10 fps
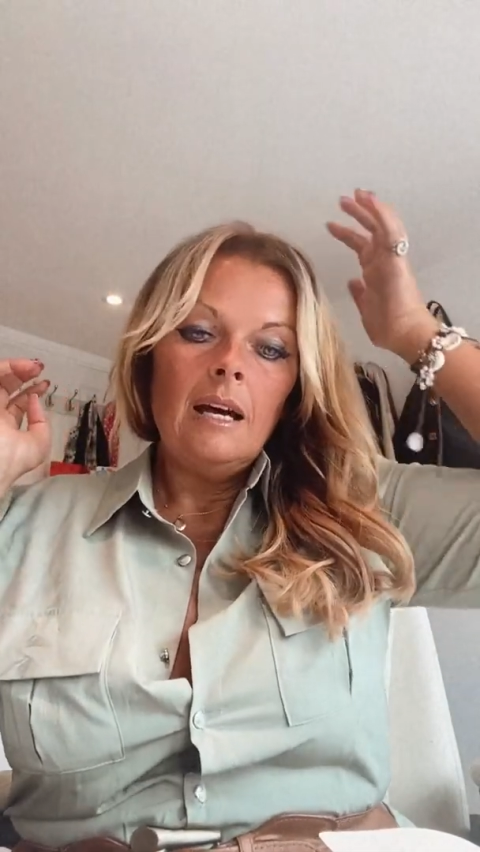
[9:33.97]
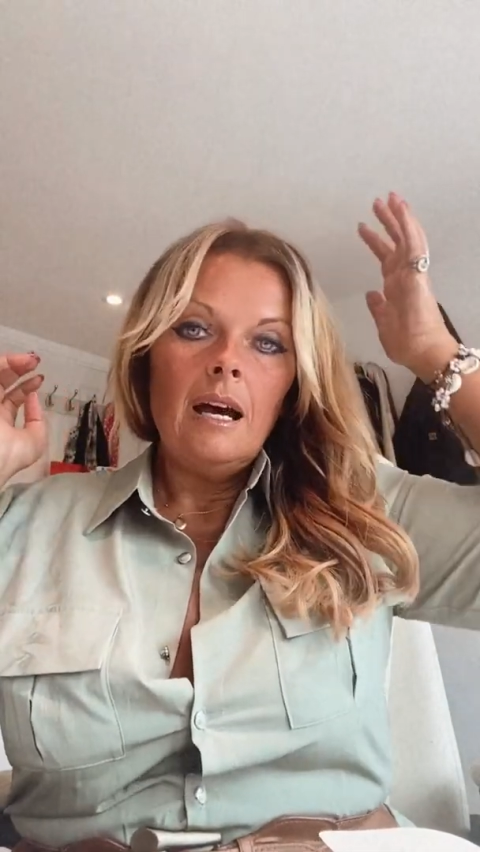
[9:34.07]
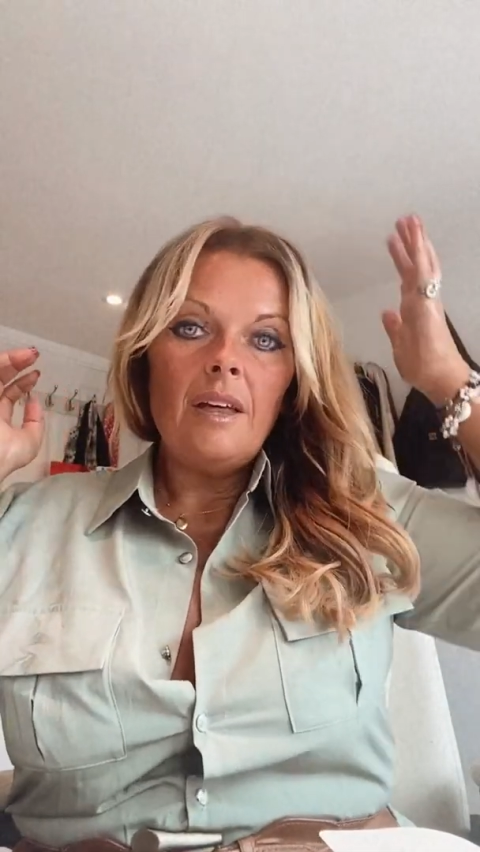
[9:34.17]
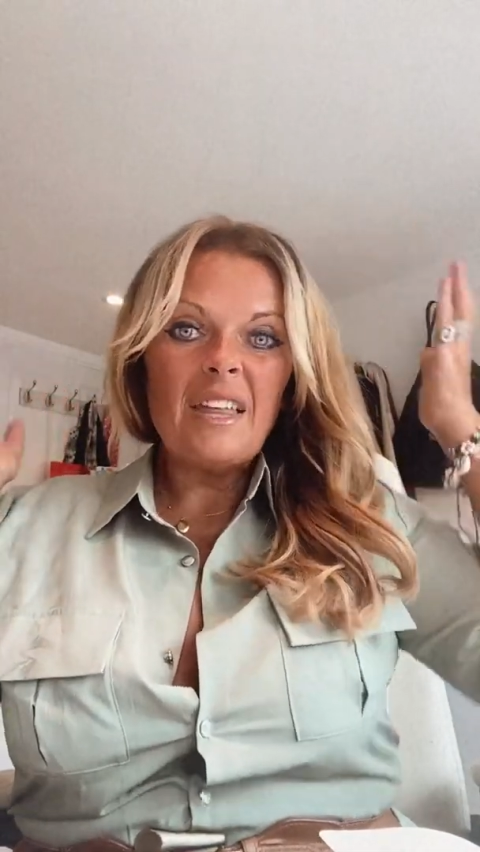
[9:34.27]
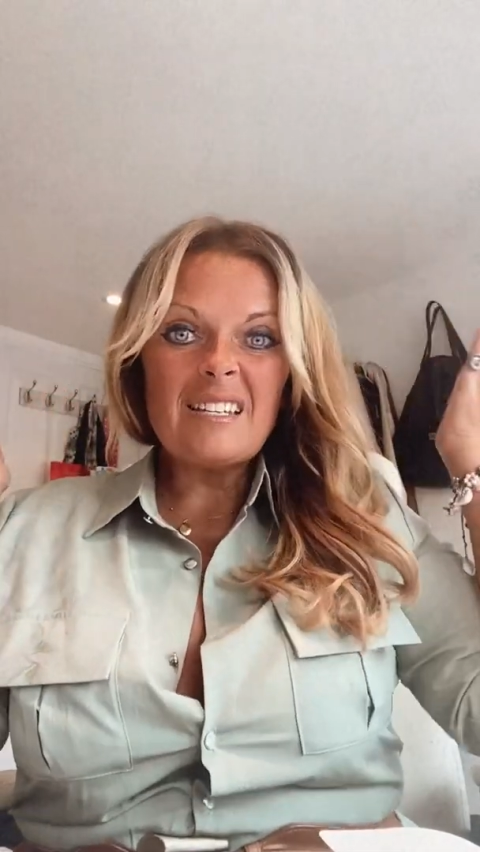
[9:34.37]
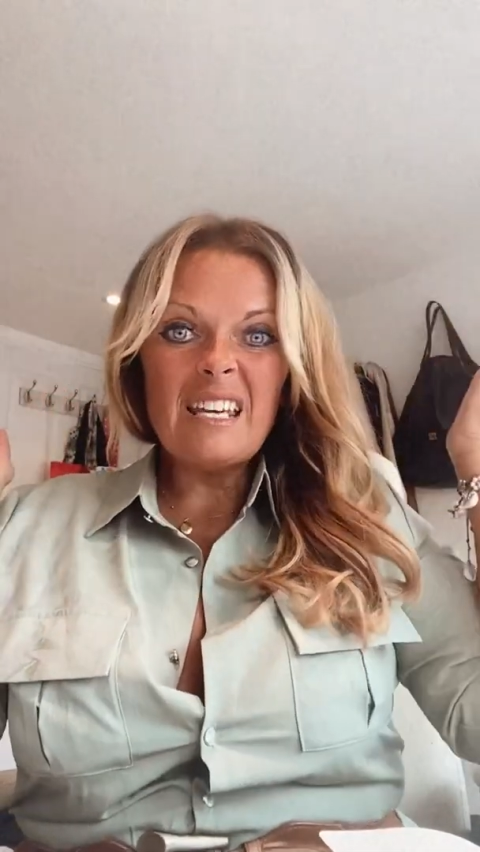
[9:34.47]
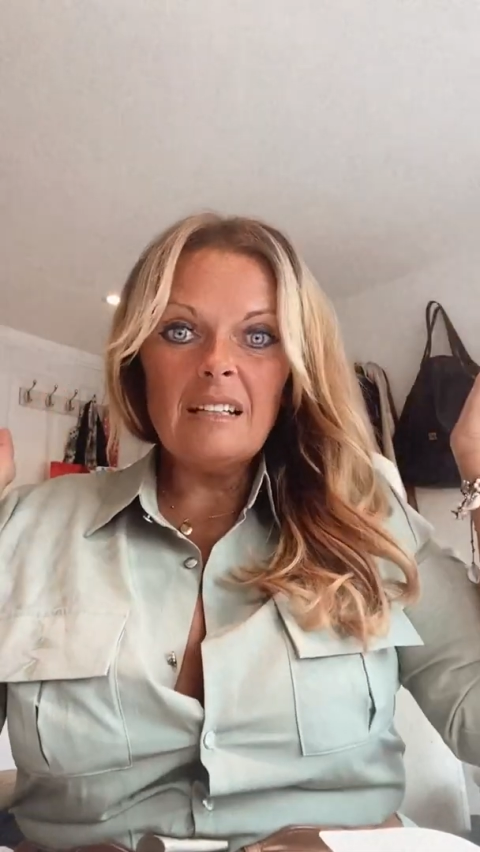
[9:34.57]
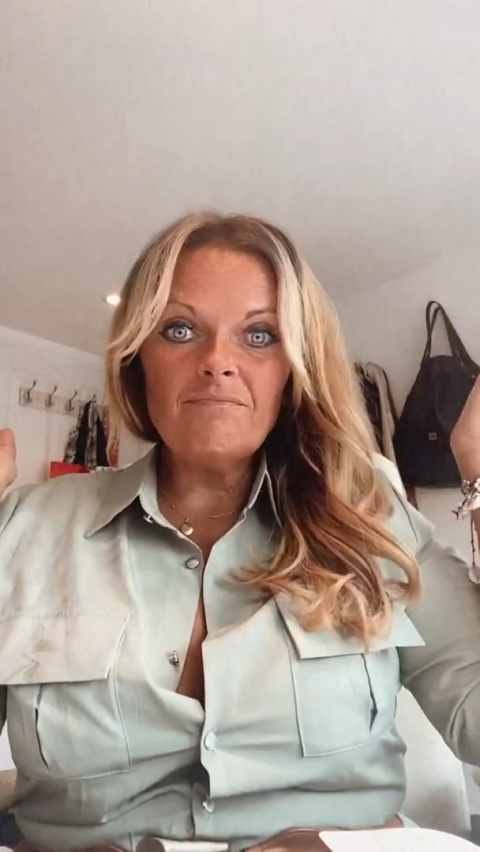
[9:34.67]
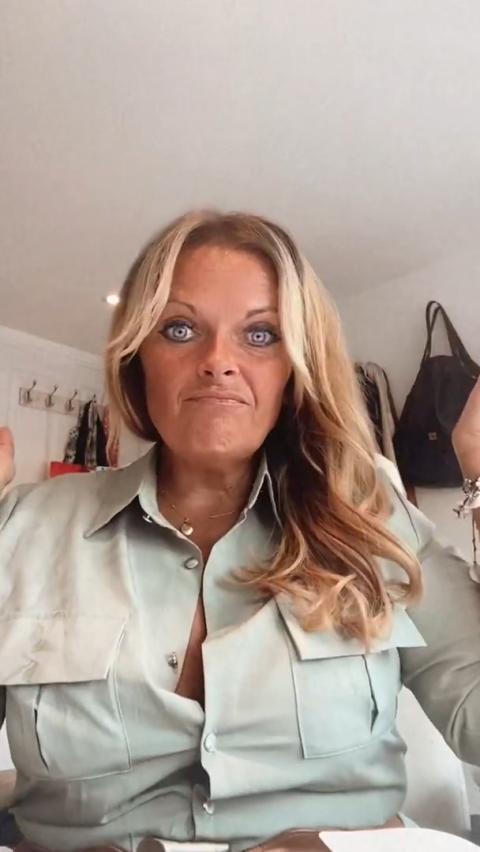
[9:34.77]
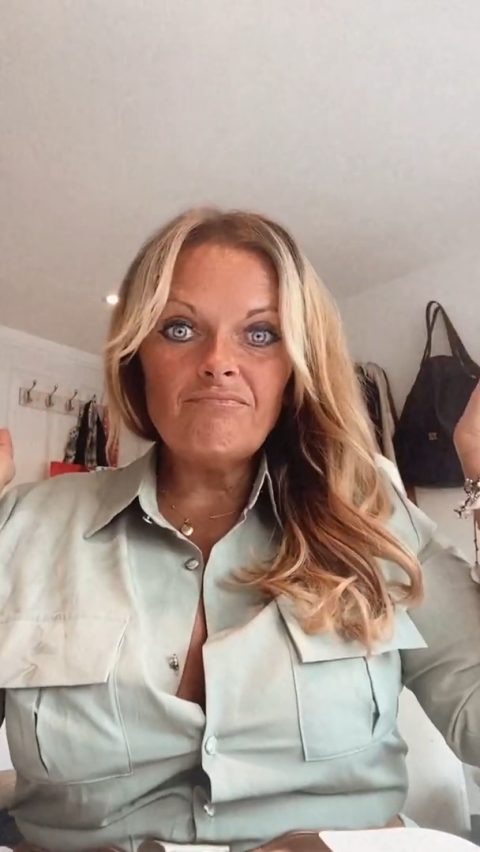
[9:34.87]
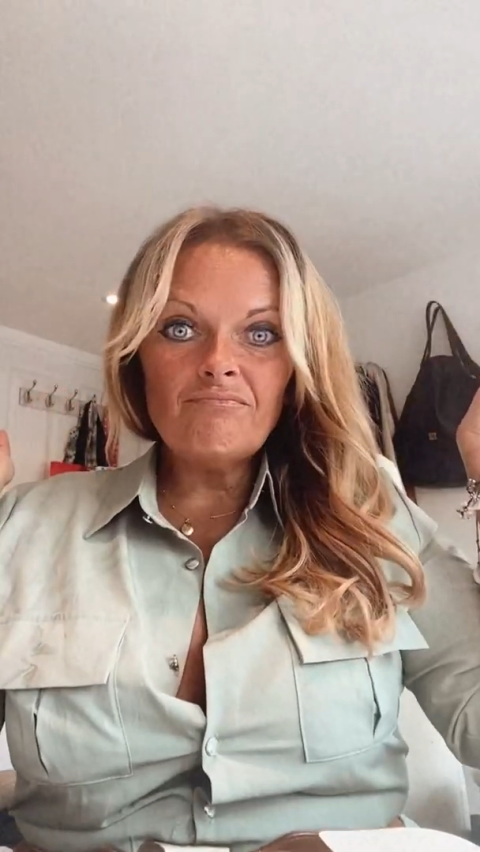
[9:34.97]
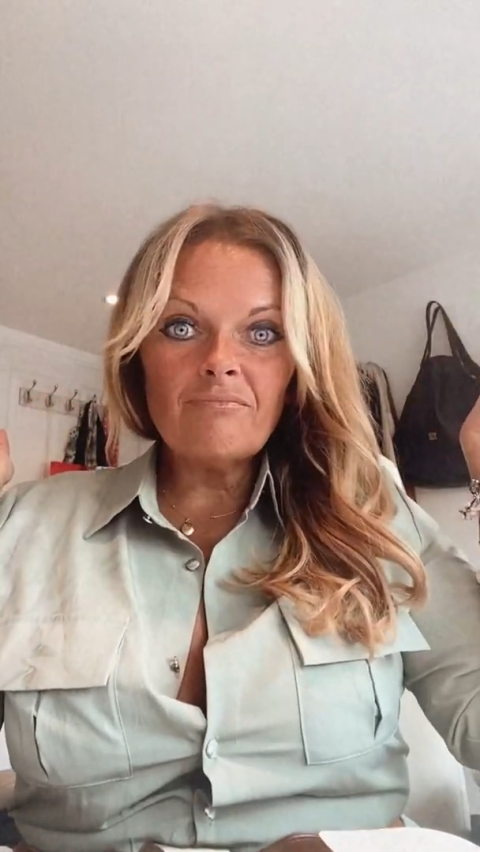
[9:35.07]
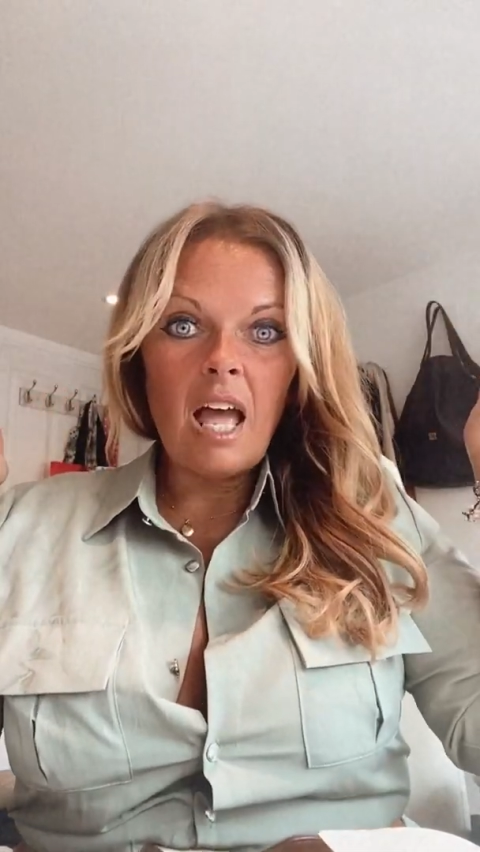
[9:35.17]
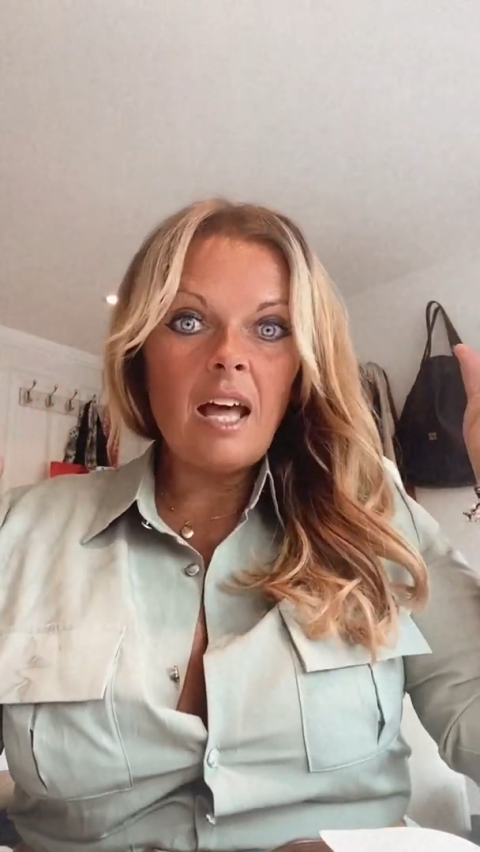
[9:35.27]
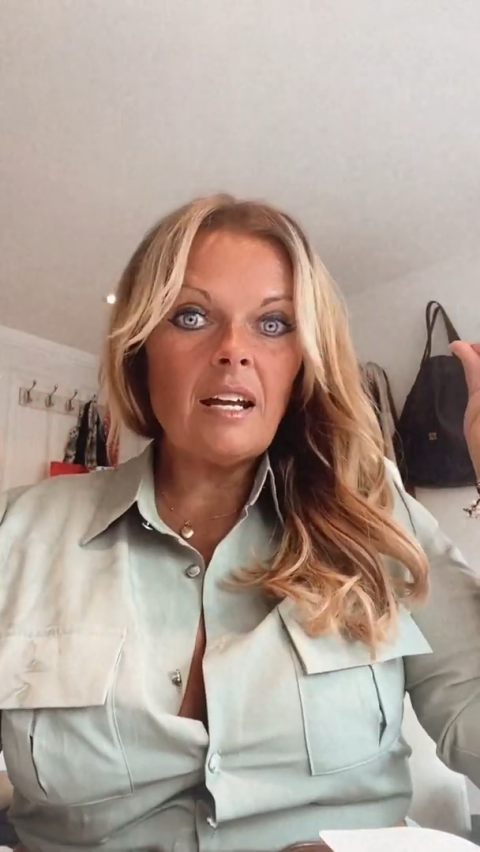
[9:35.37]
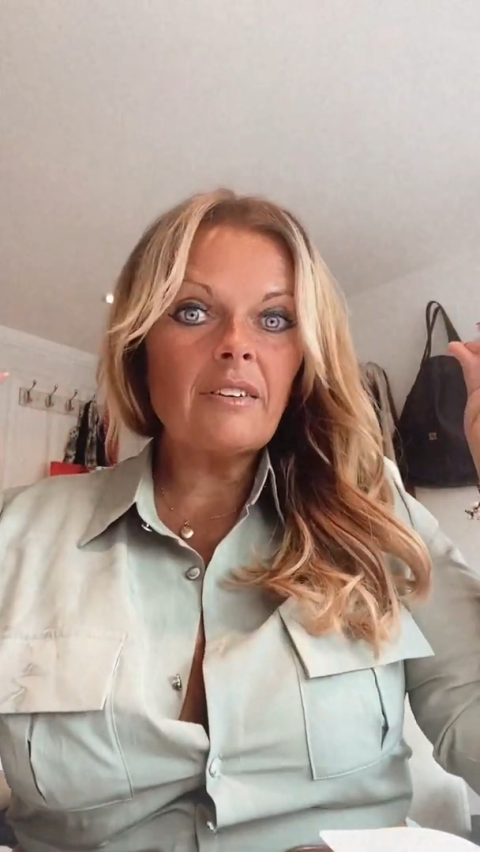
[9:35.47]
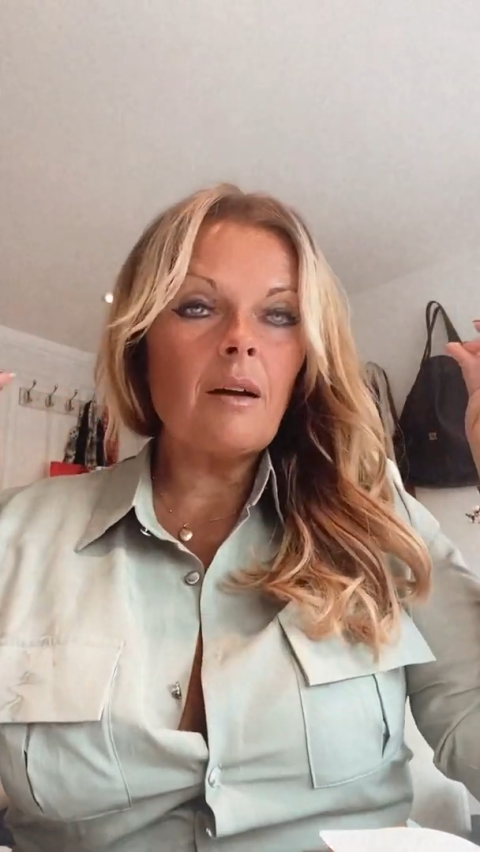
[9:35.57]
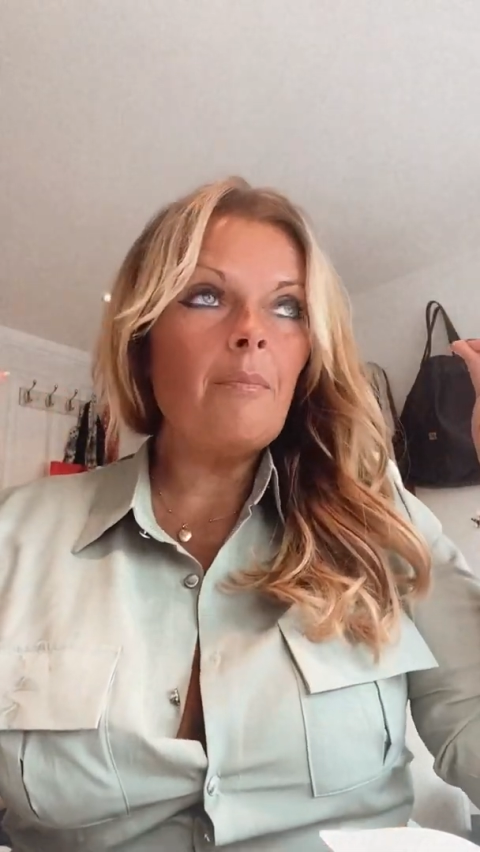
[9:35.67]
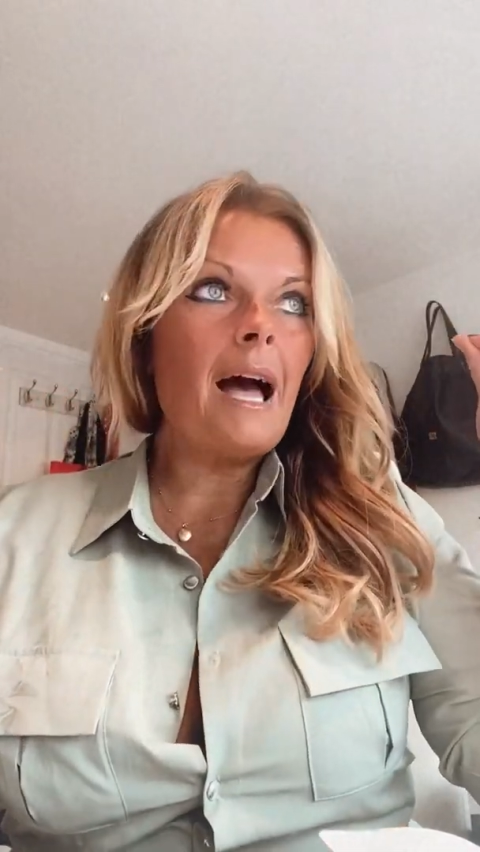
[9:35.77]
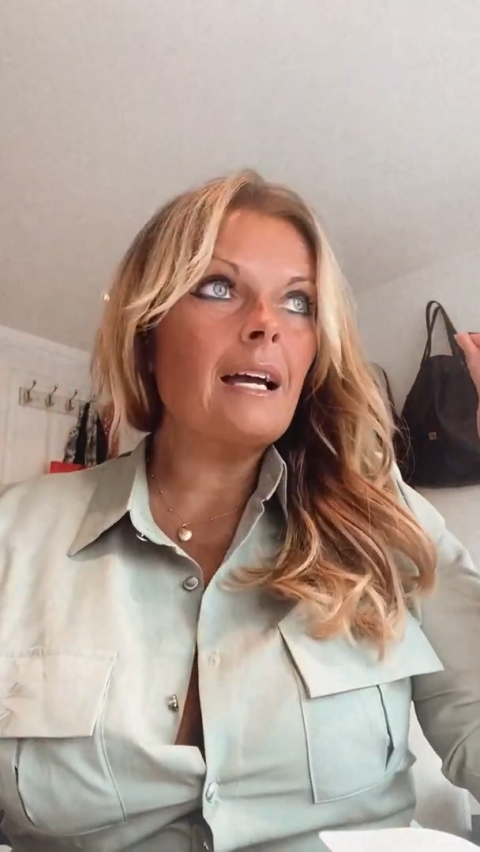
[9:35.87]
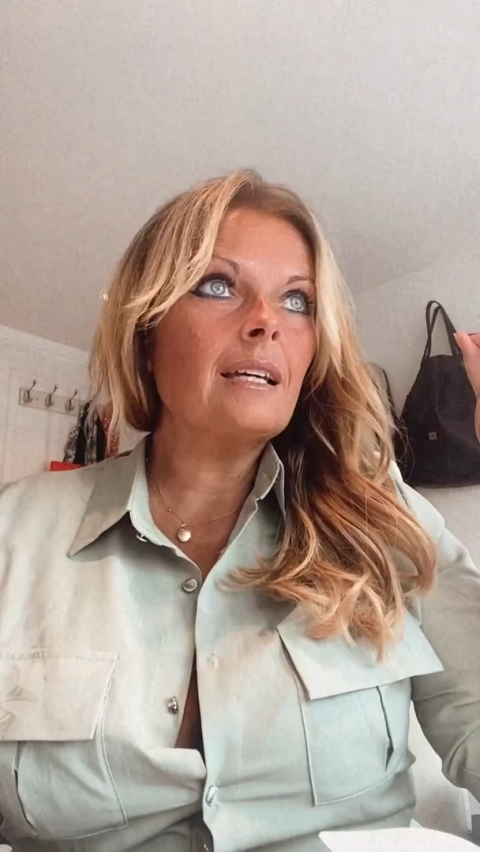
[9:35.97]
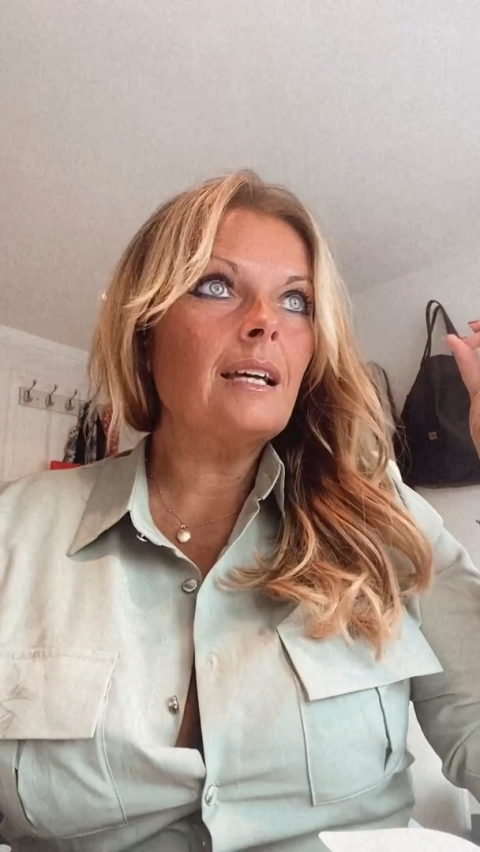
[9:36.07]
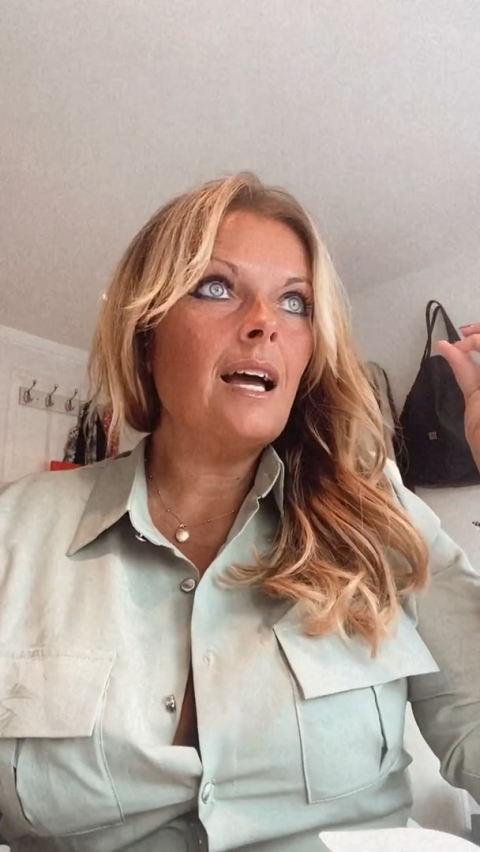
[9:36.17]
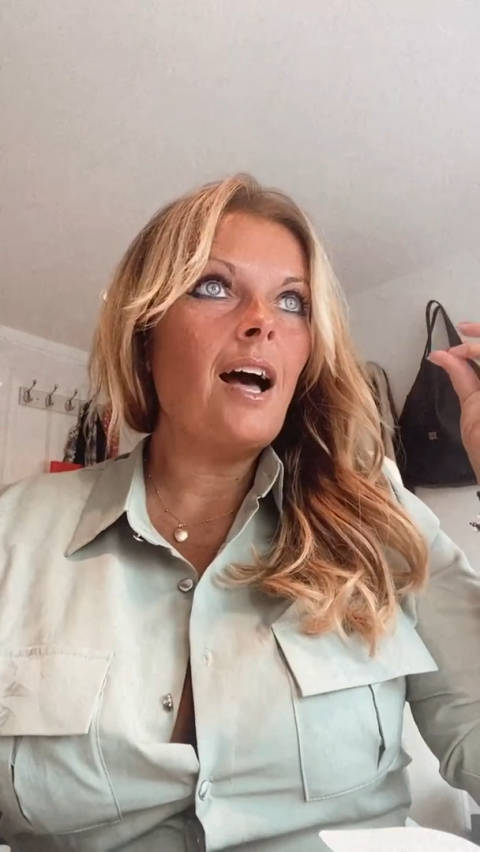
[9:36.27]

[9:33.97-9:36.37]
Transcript: And that's it. And I've come back.